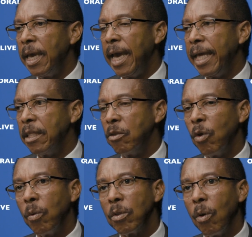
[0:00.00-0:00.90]
and the door
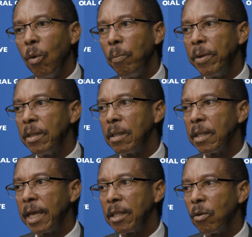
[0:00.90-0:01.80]
would open,
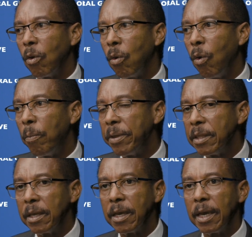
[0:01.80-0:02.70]
like the door open
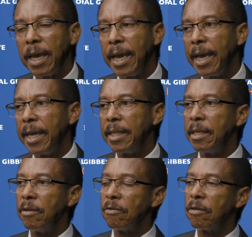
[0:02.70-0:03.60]
there, and
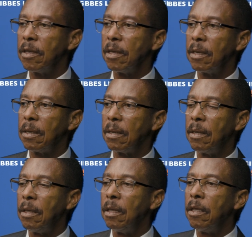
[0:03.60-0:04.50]
he'd say,
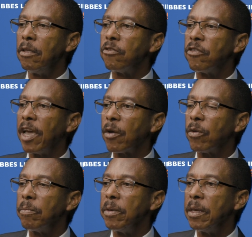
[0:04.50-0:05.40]
check
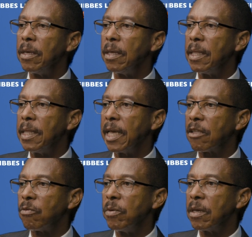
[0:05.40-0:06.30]
with me
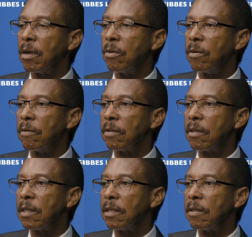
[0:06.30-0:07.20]
next week around
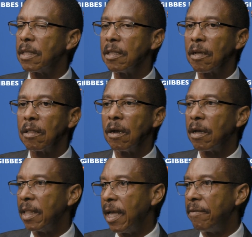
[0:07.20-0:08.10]
10 o'clock,
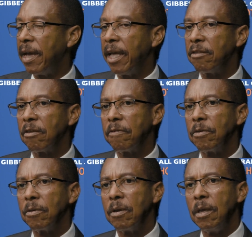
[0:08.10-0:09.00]
I'll have an answer for
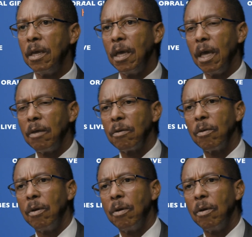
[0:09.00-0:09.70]
you. I thought,